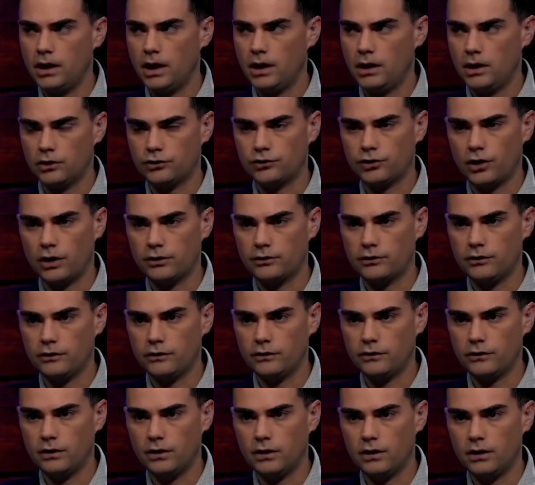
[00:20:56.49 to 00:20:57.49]
on all
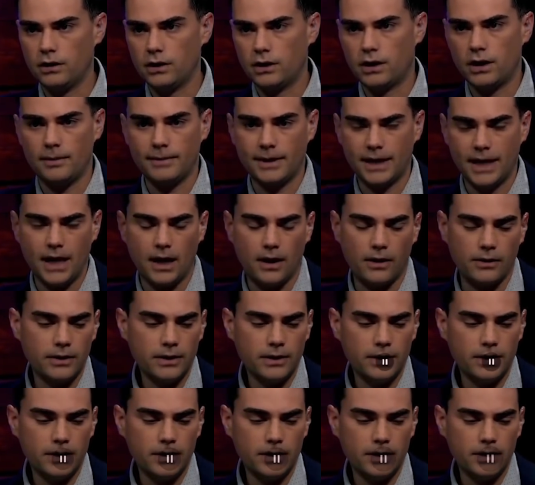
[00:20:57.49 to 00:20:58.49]
charges coming out.
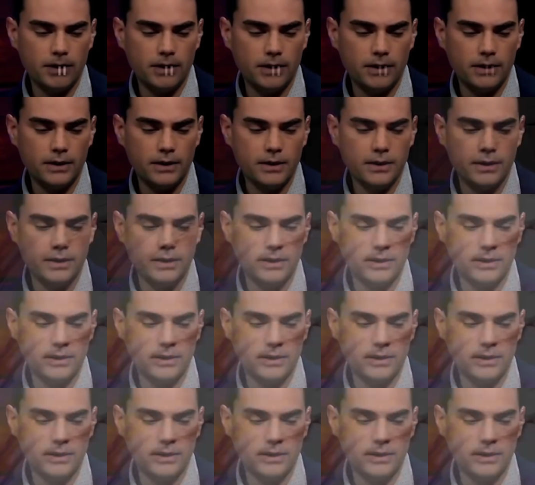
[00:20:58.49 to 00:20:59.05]
No, not